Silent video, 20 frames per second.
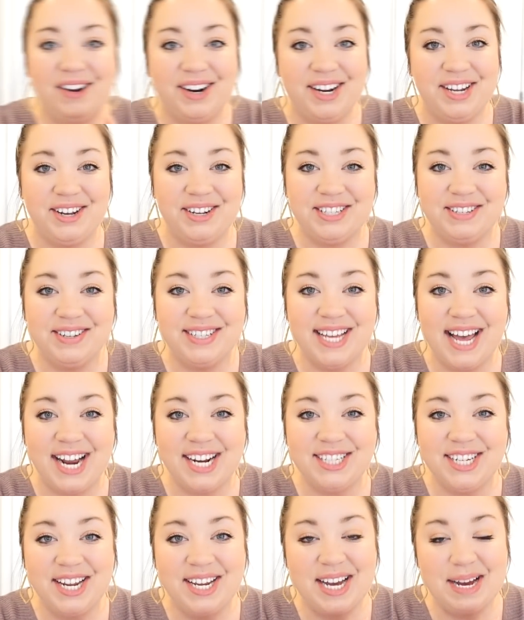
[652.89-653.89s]
All right, y'all, so it's
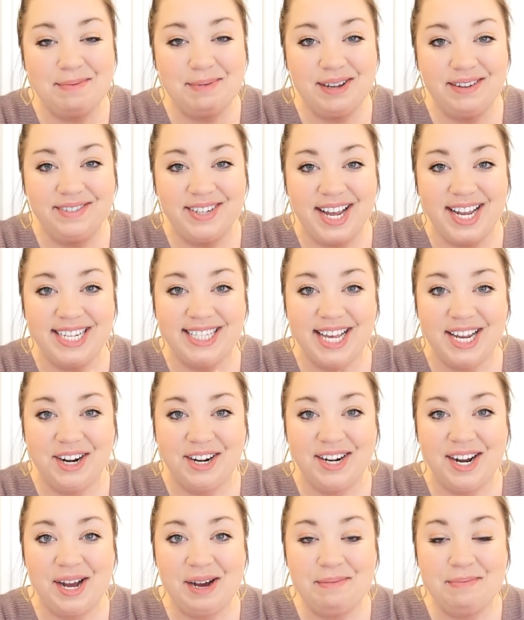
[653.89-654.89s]
actually a couple of days
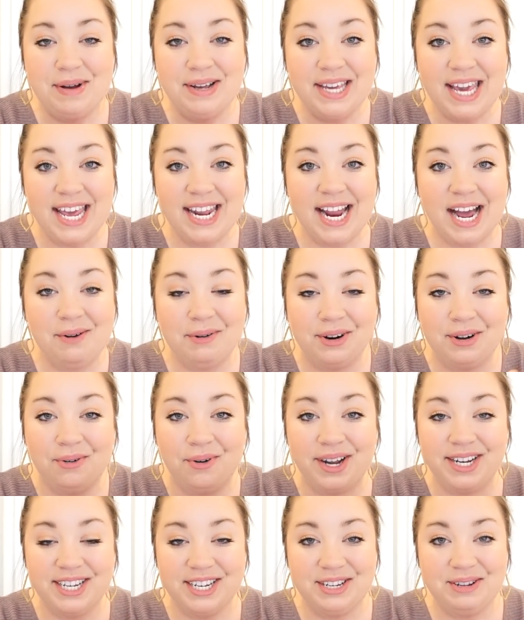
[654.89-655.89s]
later now. Bunky and I were
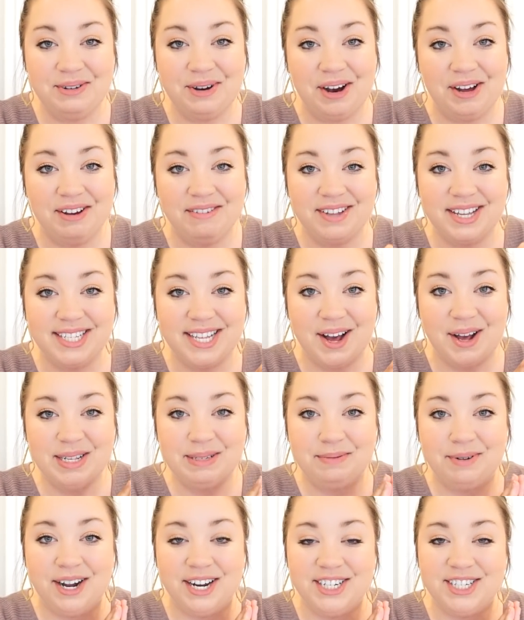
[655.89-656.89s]
going to do all of these
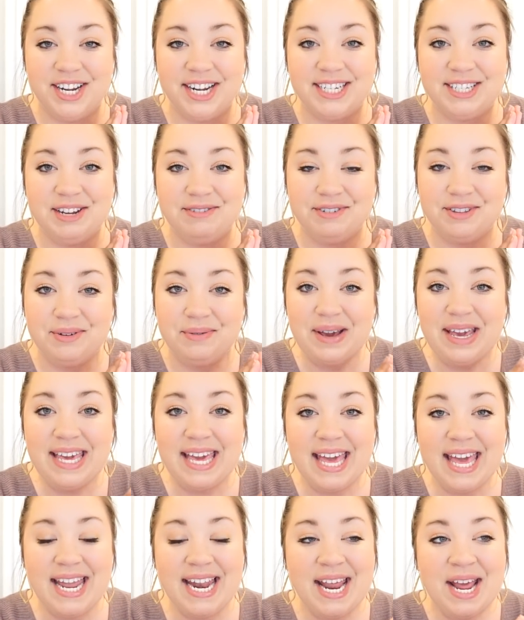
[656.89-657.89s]
house projects over the
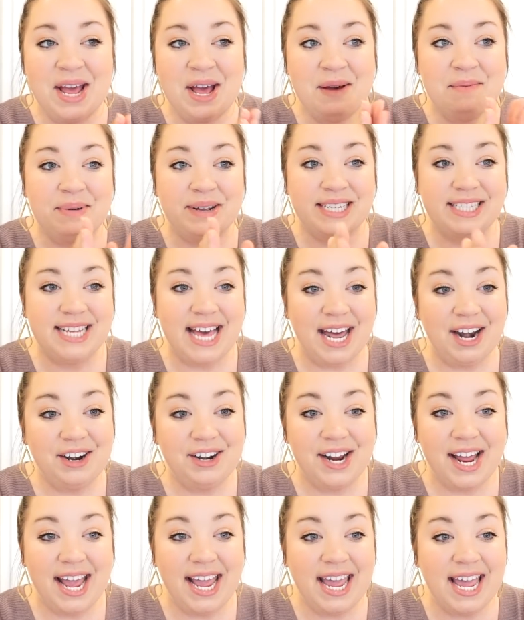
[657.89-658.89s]
weekend, but
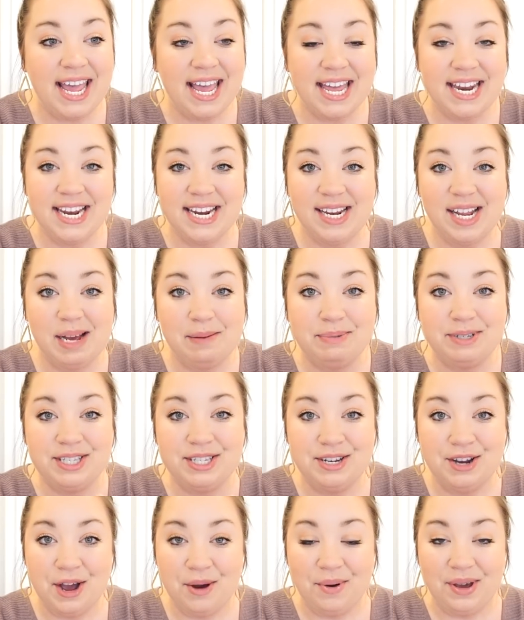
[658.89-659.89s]
Saturday it ended up
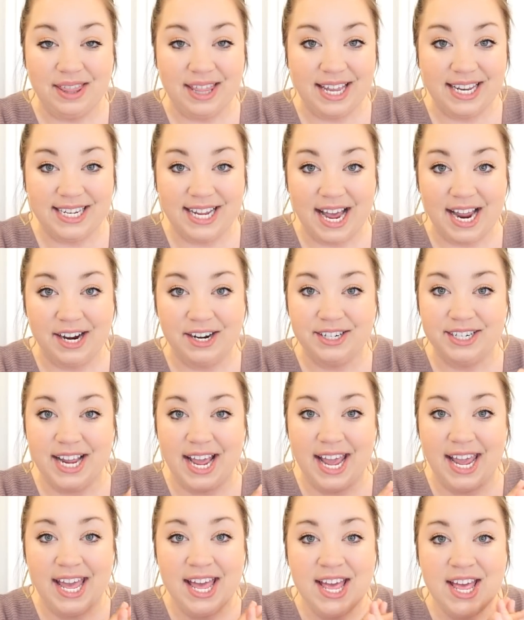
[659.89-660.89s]
snowing the entire
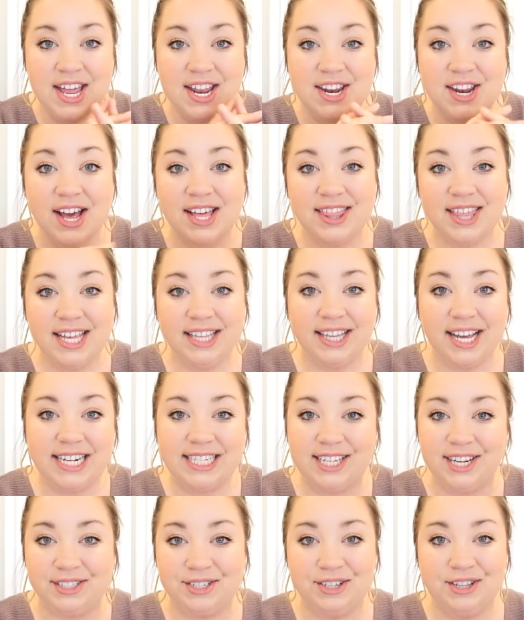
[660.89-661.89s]
day. Nothing
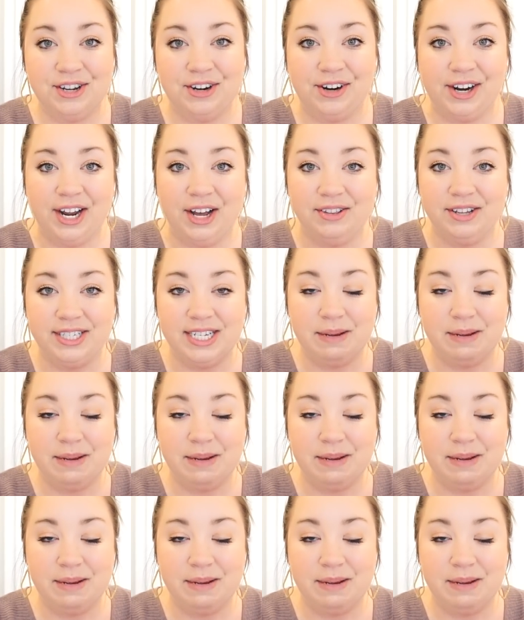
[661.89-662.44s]
like stuck to the ground.